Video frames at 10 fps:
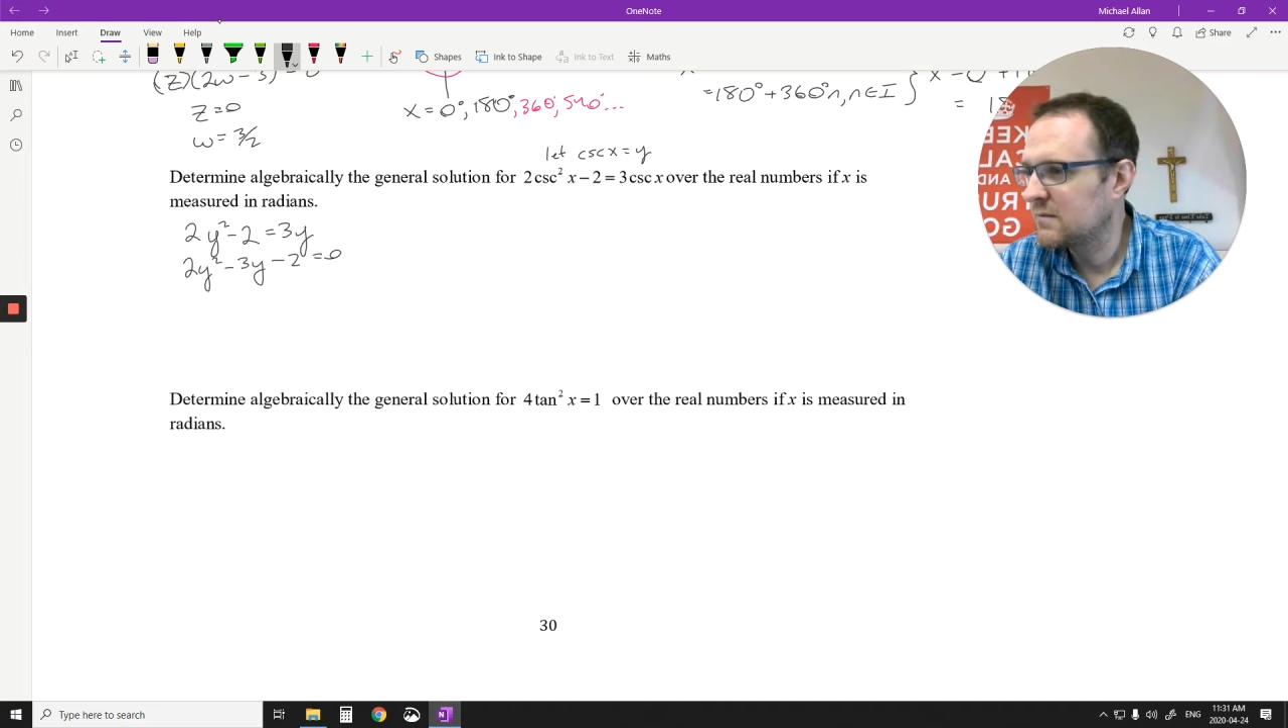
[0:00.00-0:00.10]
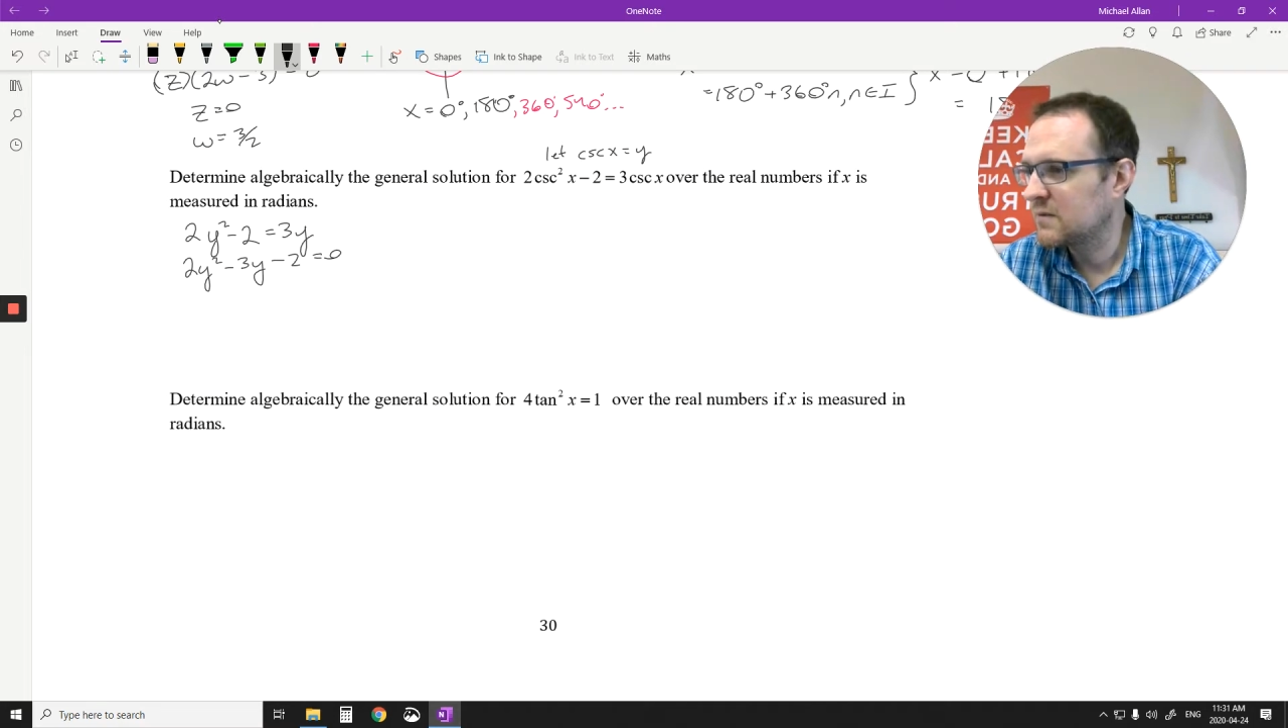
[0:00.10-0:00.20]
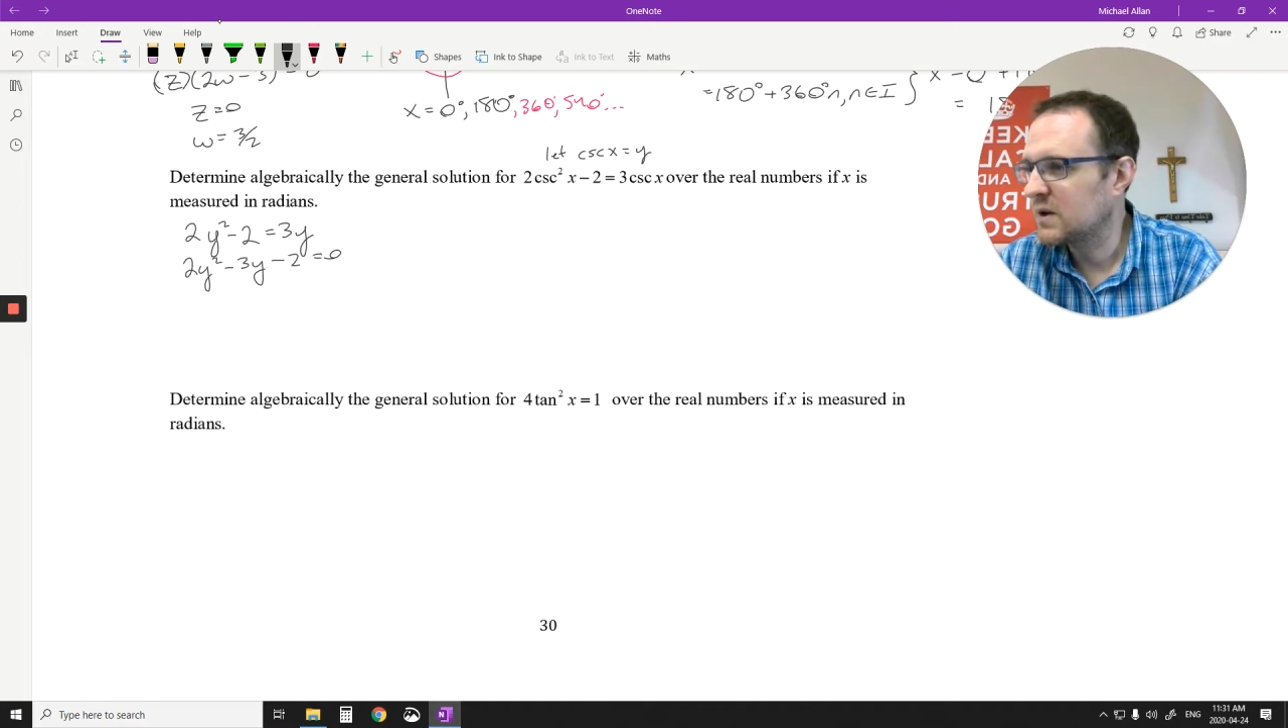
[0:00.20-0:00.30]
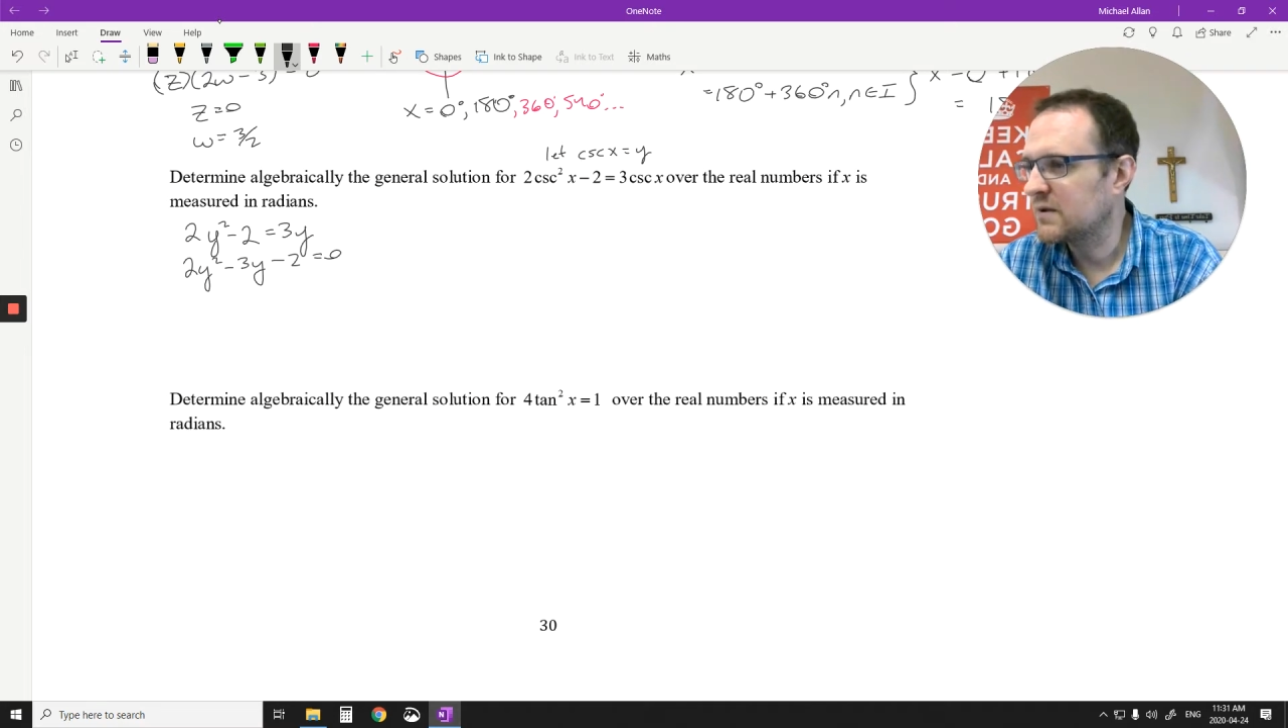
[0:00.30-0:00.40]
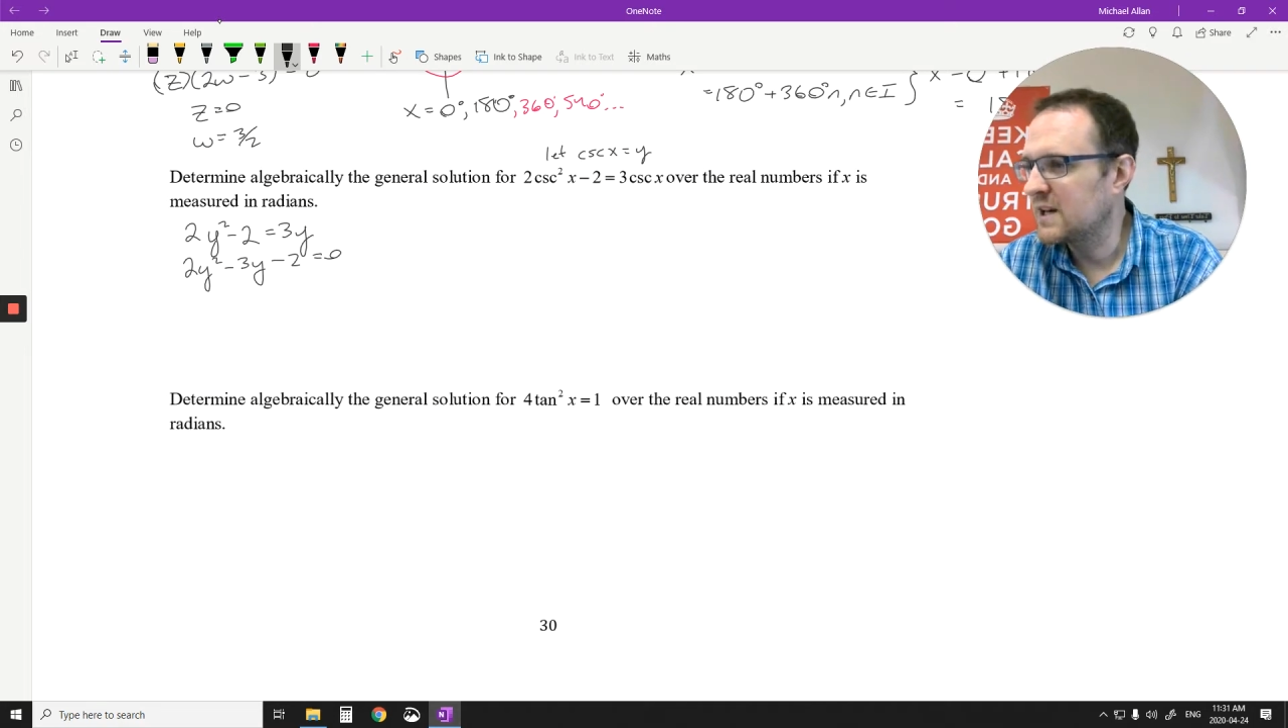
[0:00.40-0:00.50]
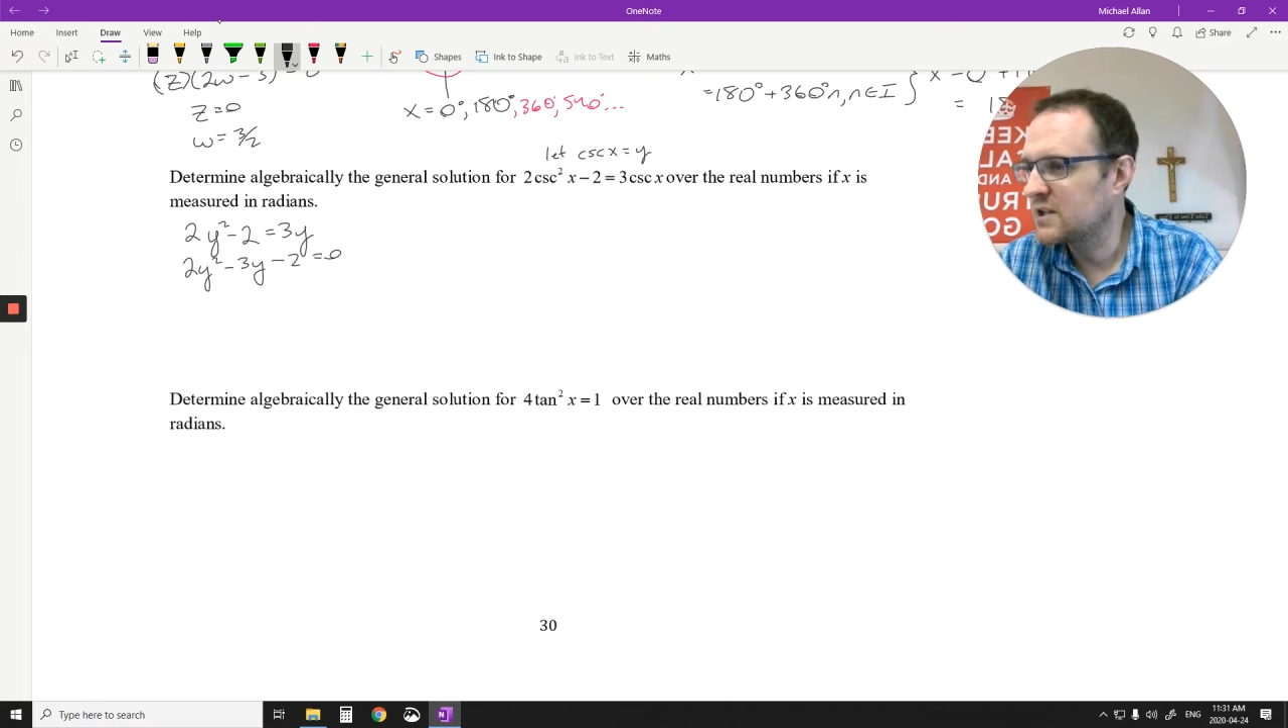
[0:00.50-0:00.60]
Look for a